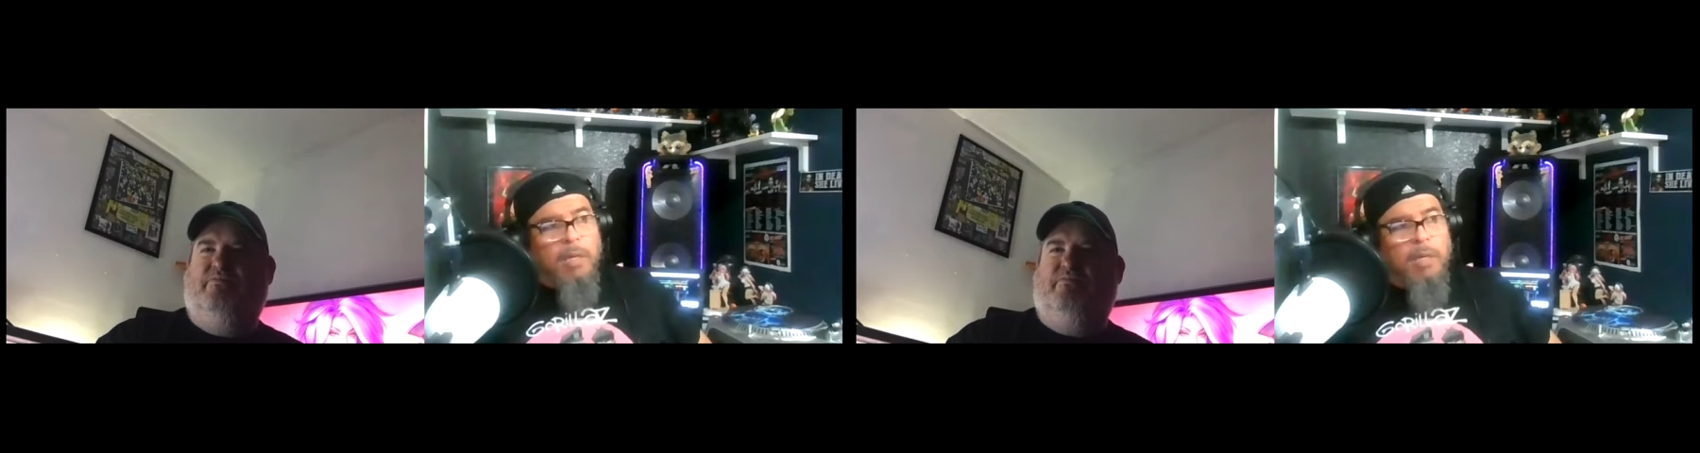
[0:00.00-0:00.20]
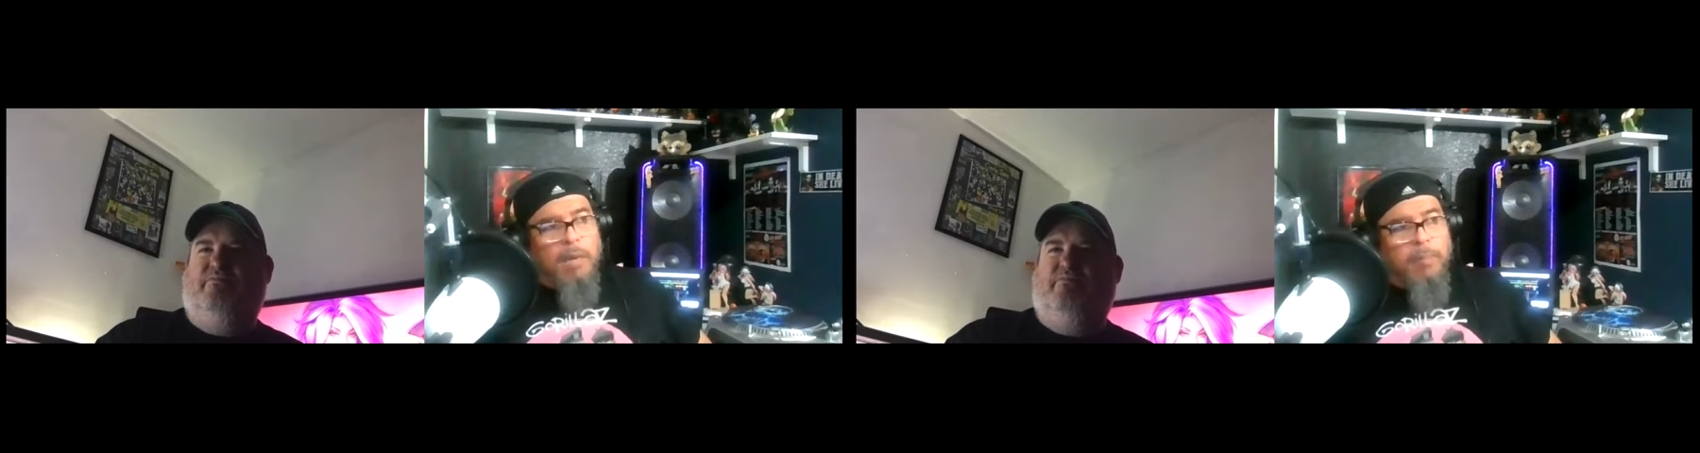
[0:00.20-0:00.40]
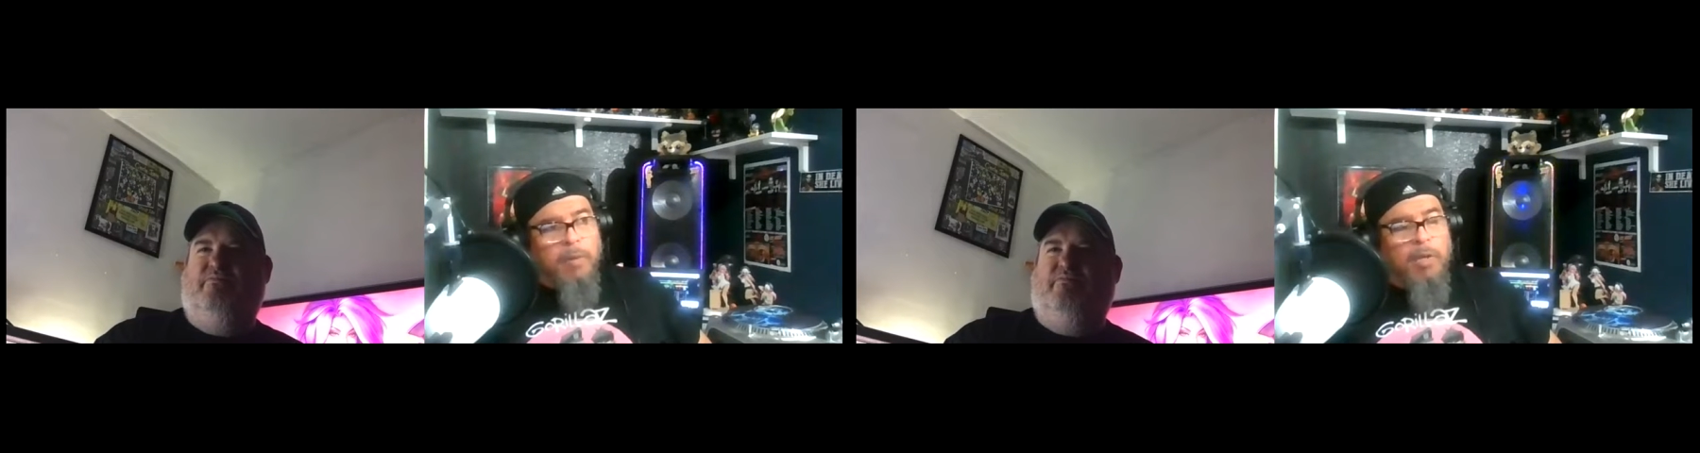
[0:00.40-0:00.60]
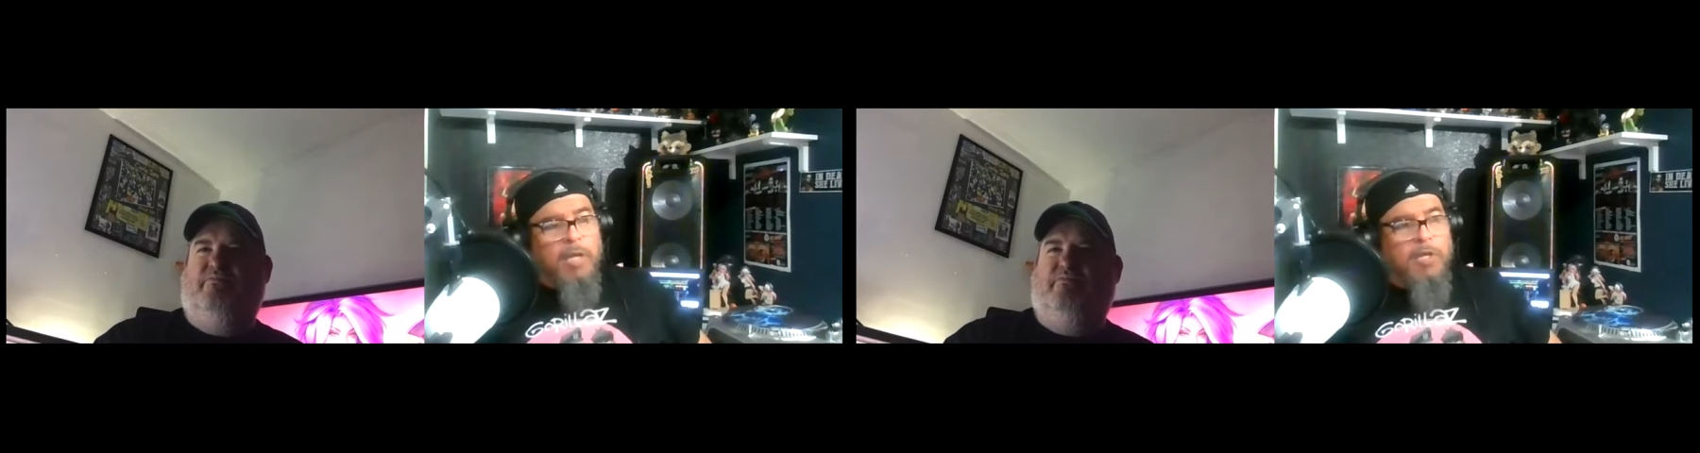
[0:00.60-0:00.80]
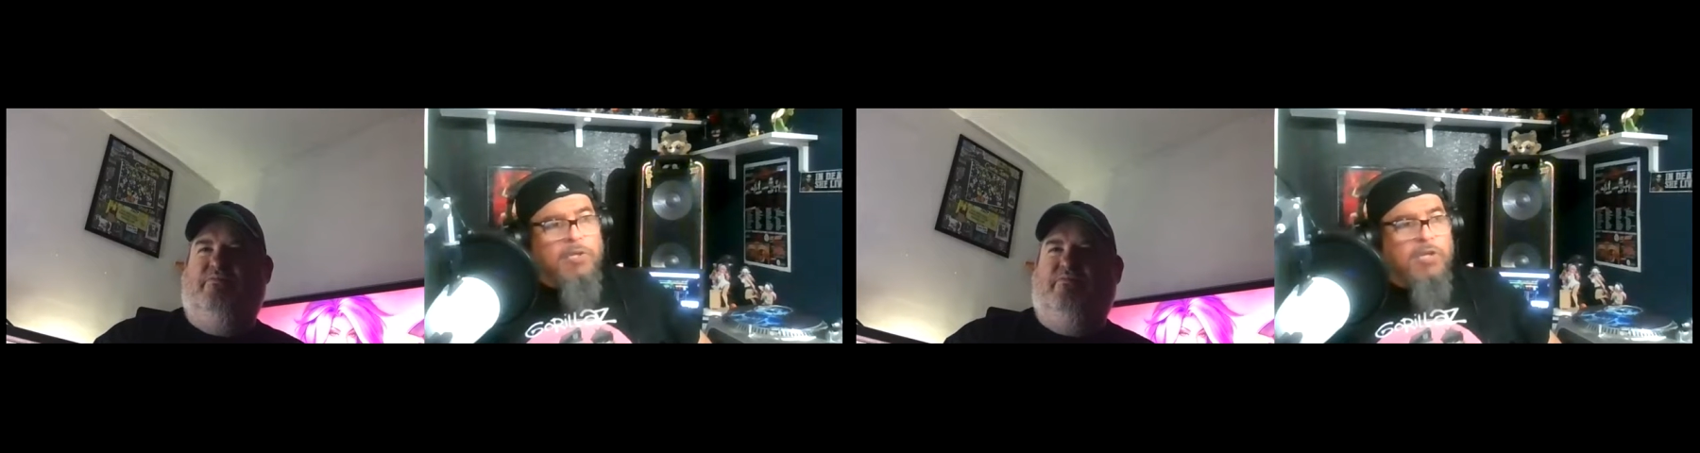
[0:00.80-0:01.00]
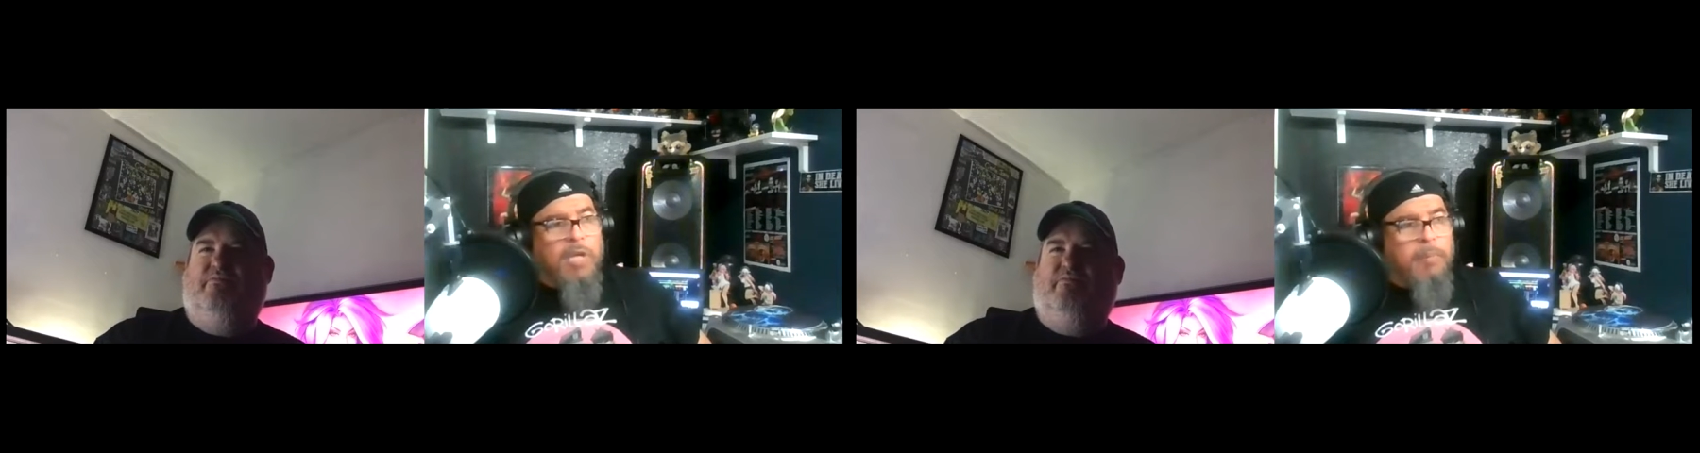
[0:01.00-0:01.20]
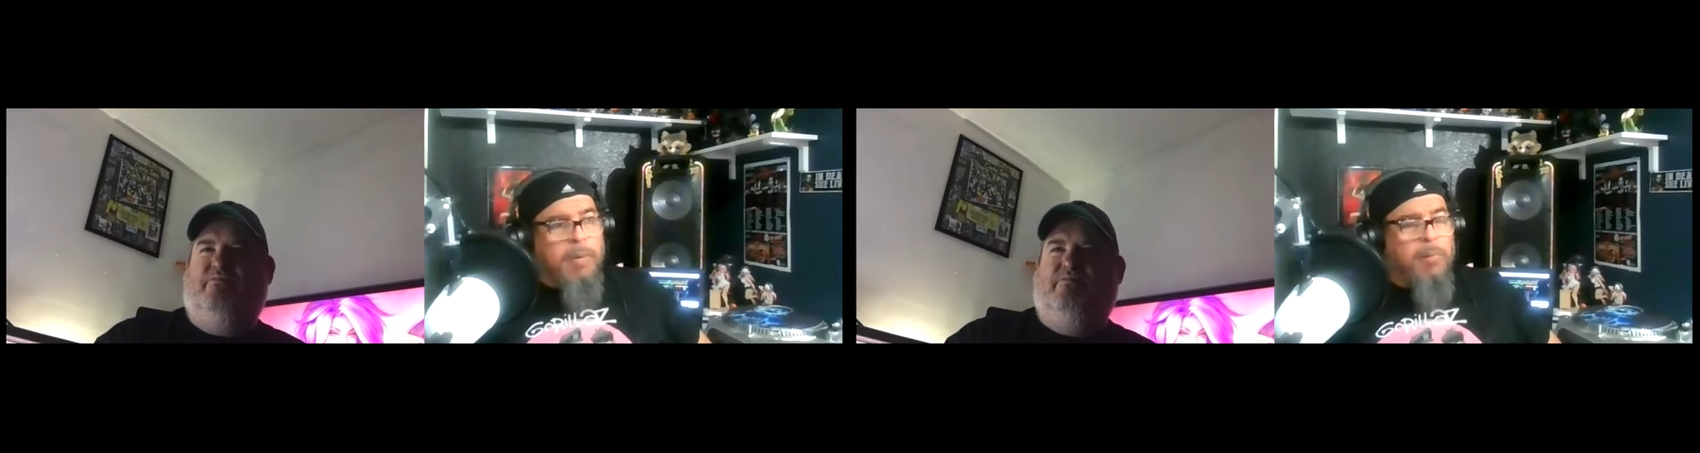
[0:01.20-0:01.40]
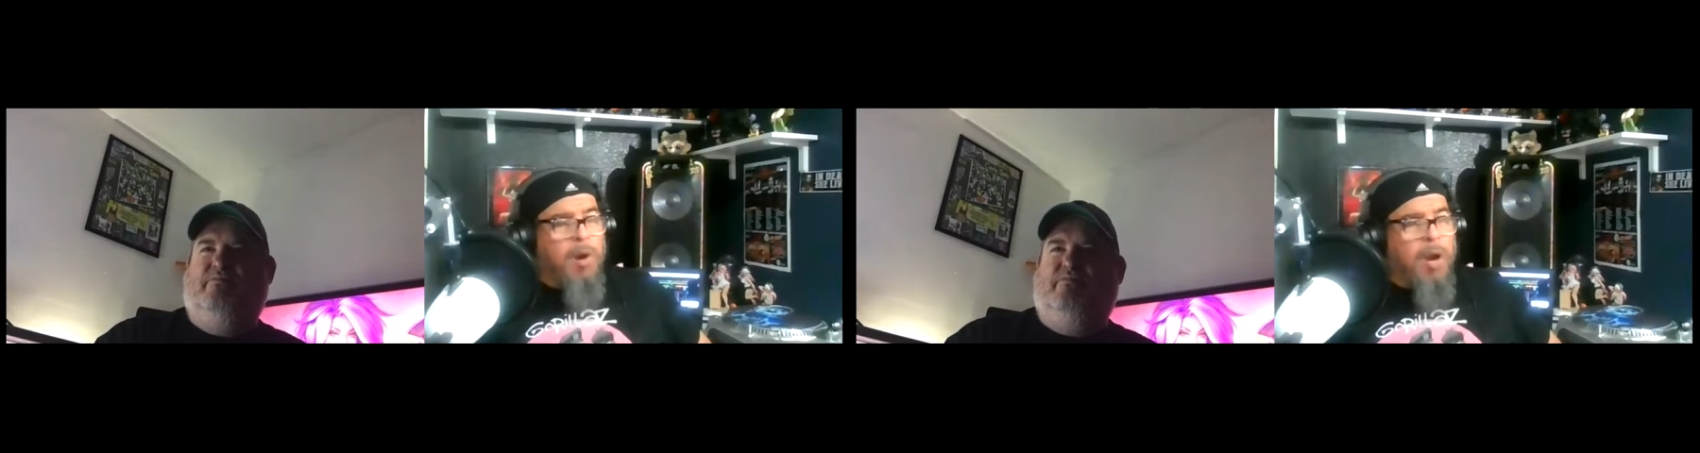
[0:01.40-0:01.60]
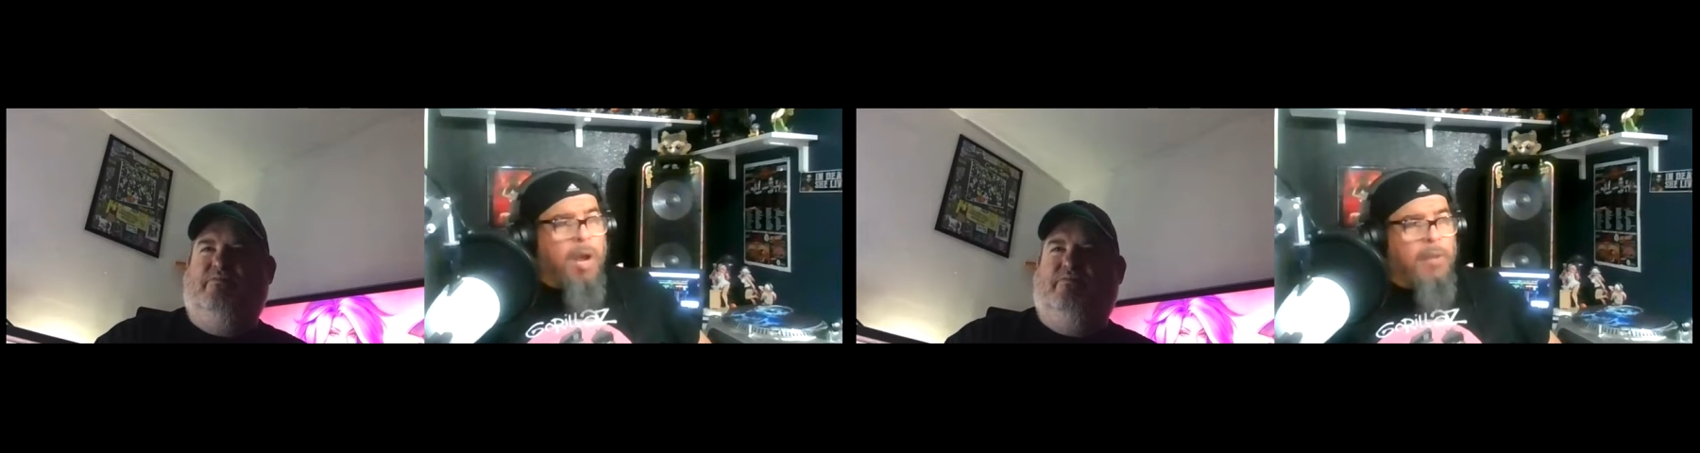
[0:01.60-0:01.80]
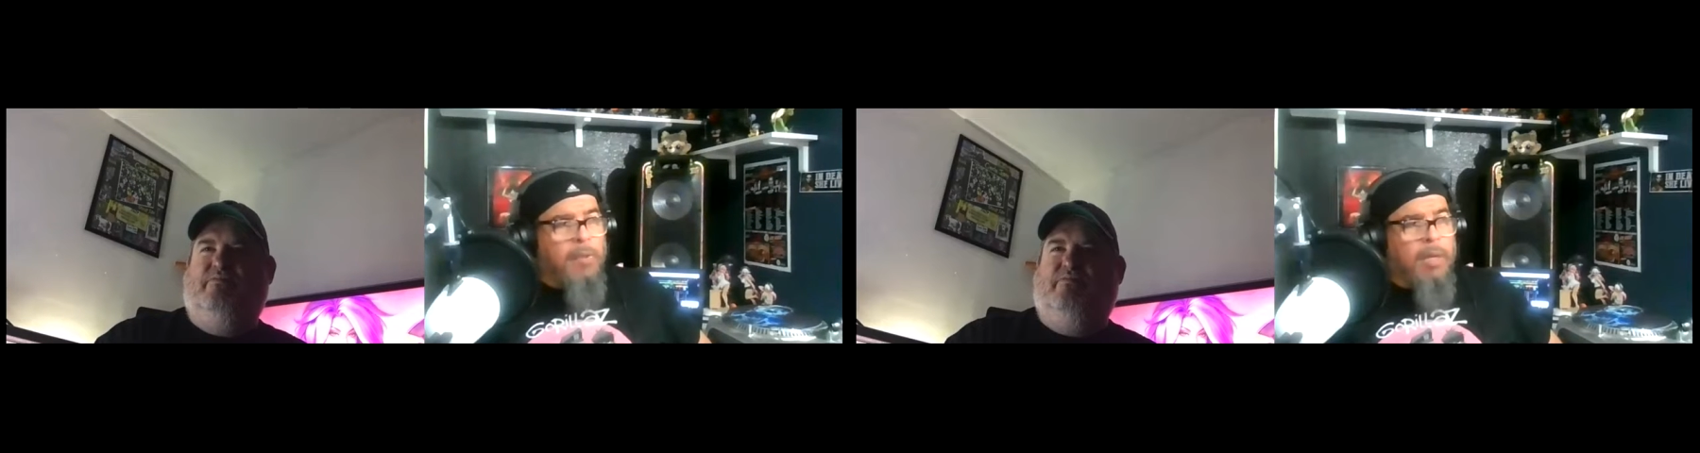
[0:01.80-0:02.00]
Nightmare Lynch, JP
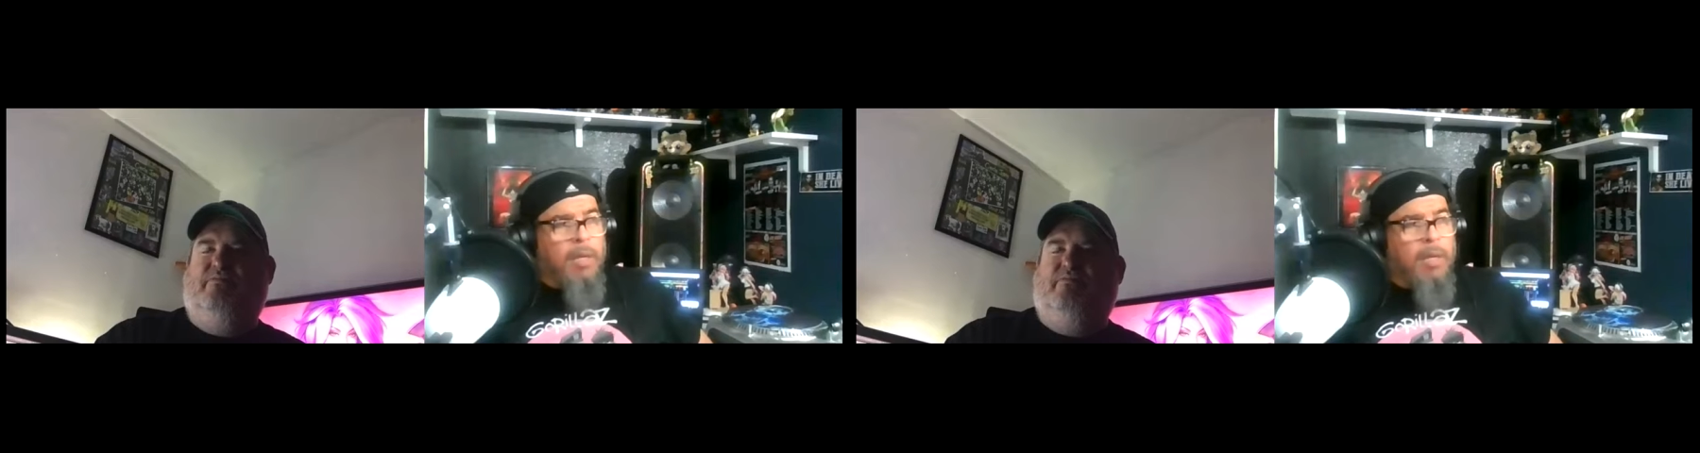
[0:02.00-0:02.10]
Roth,